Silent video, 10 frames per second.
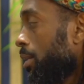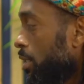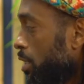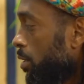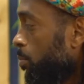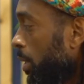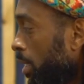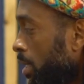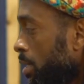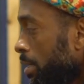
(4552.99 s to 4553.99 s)
This is
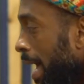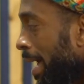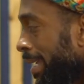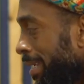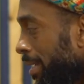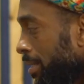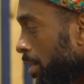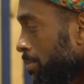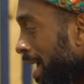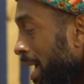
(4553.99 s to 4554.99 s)
because I
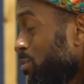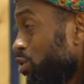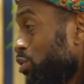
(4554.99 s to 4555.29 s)
sometimes